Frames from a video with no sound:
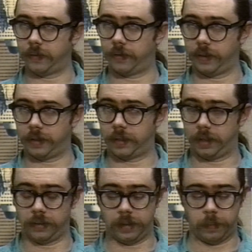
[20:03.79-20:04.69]
if she's the
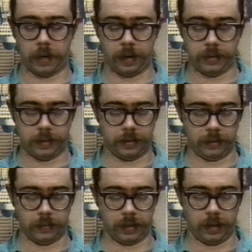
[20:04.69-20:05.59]
guilty party,
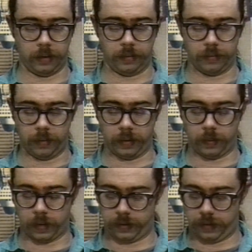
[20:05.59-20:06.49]
to go through with
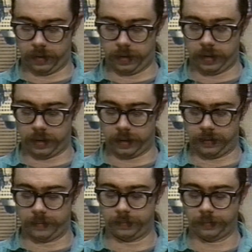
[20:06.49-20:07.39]
what she did?